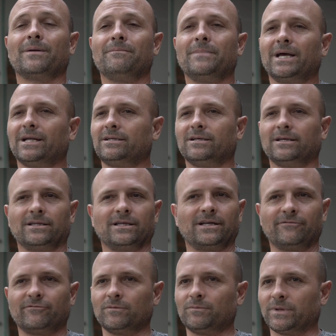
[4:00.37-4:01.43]
met in the
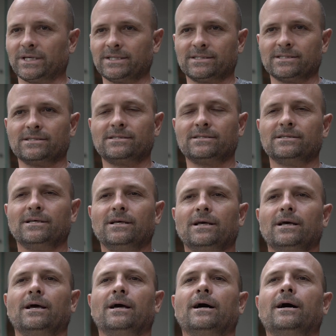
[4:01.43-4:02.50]
different places
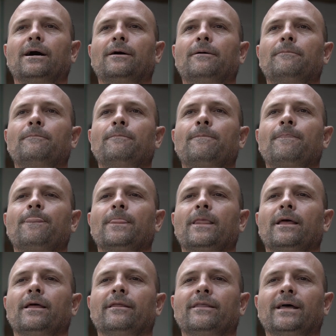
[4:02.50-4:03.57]

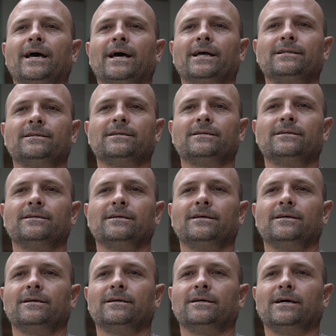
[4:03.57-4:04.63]
that
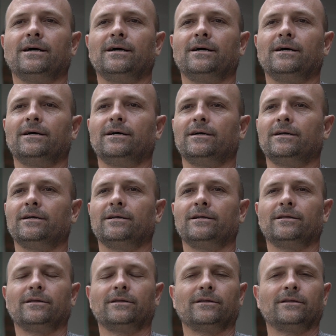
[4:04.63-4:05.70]

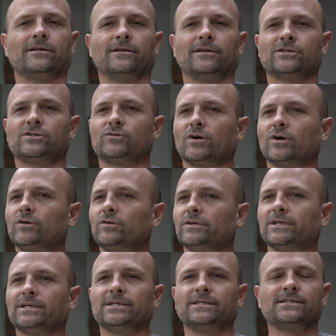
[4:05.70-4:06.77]
the struggle
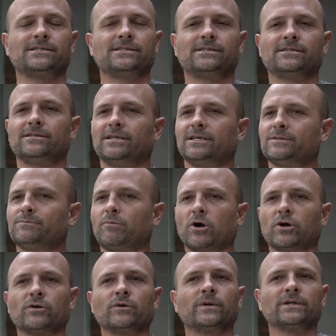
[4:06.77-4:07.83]
is
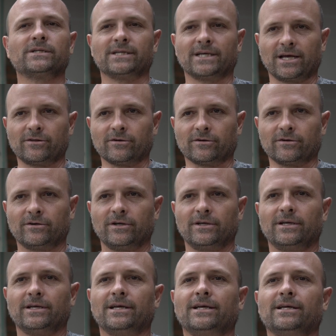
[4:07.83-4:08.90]
partnering together.
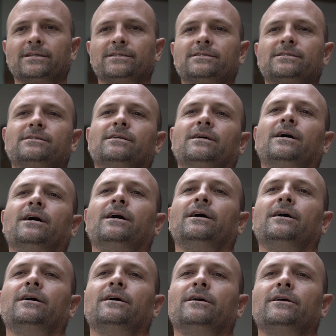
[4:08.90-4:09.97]
It's
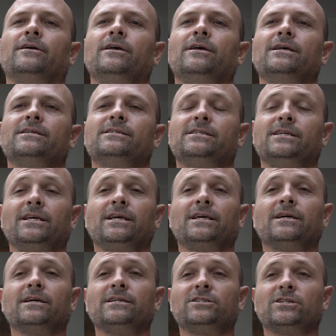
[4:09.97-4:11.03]

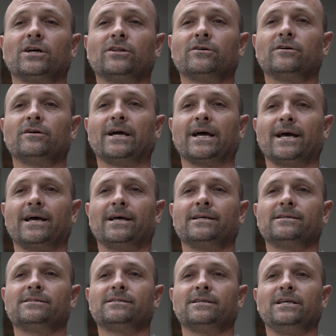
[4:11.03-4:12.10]
seeing each other
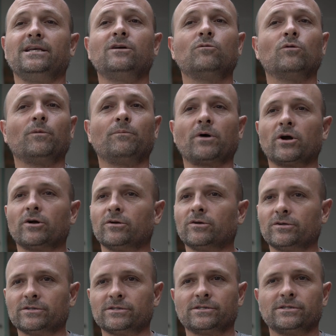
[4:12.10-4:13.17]
as equal
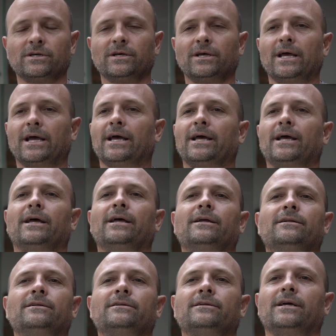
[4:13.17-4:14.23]
partners
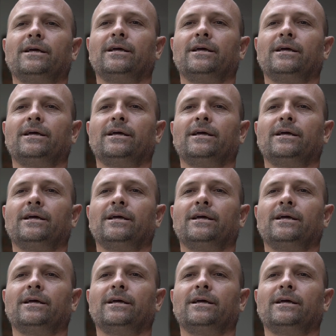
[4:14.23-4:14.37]
and